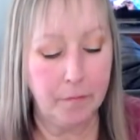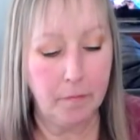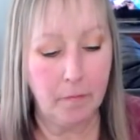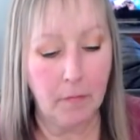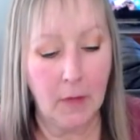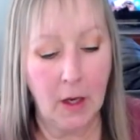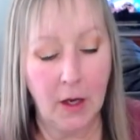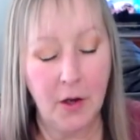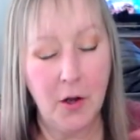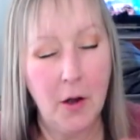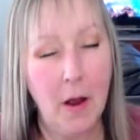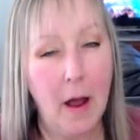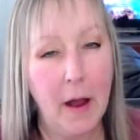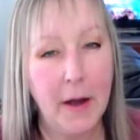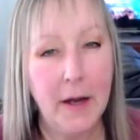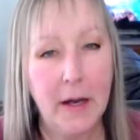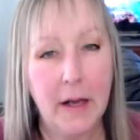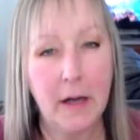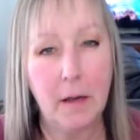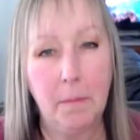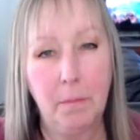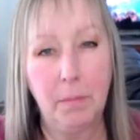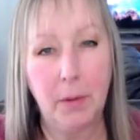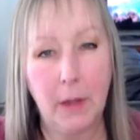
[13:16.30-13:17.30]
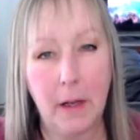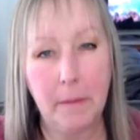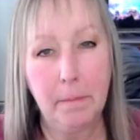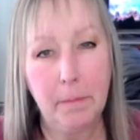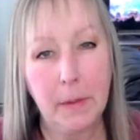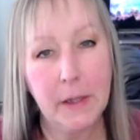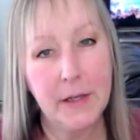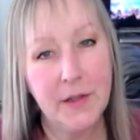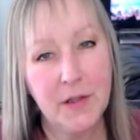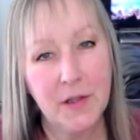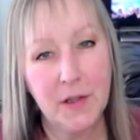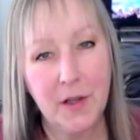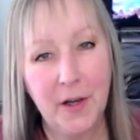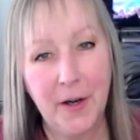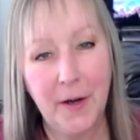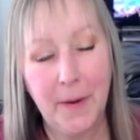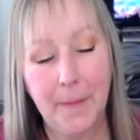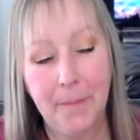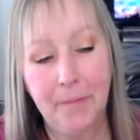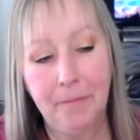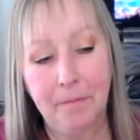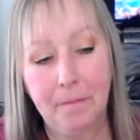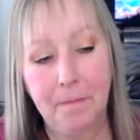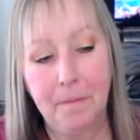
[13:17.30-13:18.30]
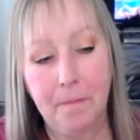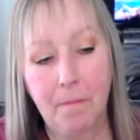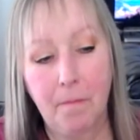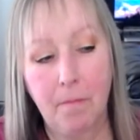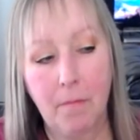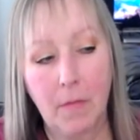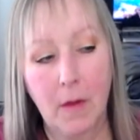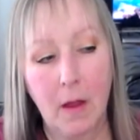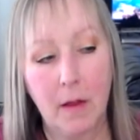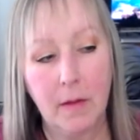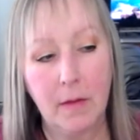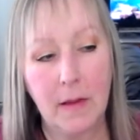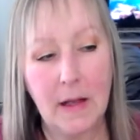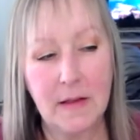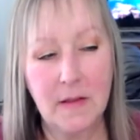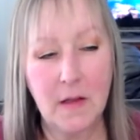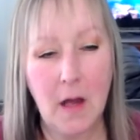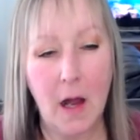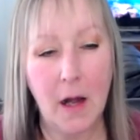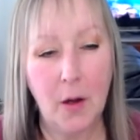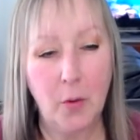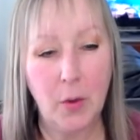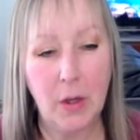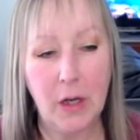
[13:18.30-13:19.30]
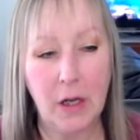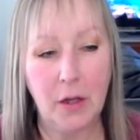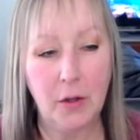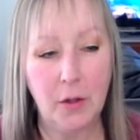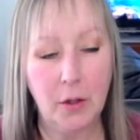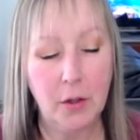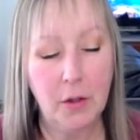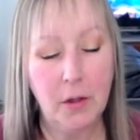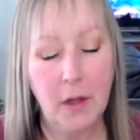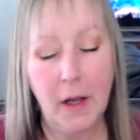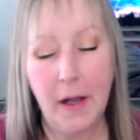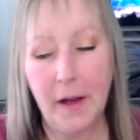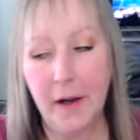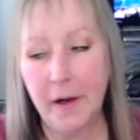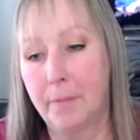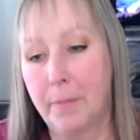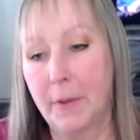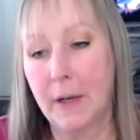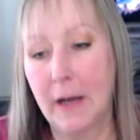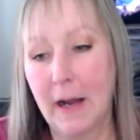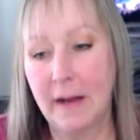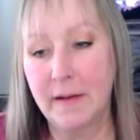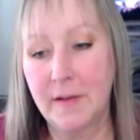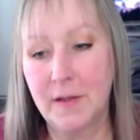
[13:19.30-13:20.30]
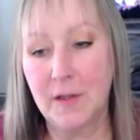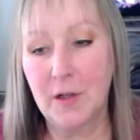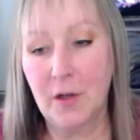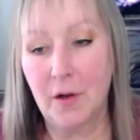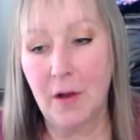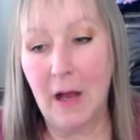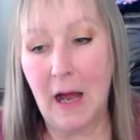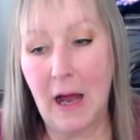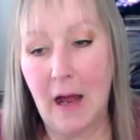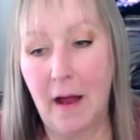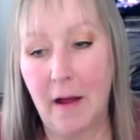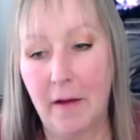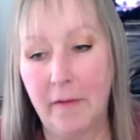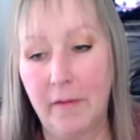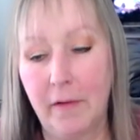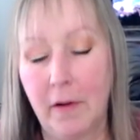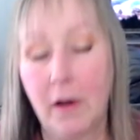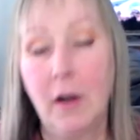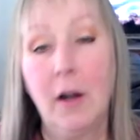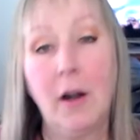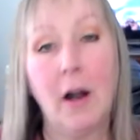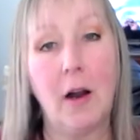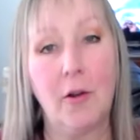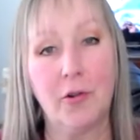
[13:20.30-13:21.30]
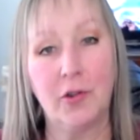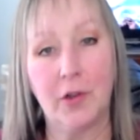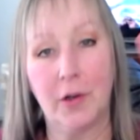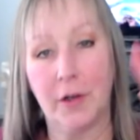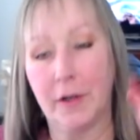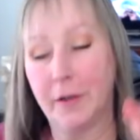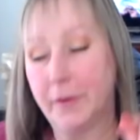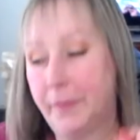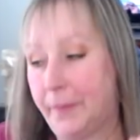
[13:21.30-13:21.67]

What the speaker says: you know how you get a blood blister? That's kind of what it looked like, but I still have, here, I'll show you.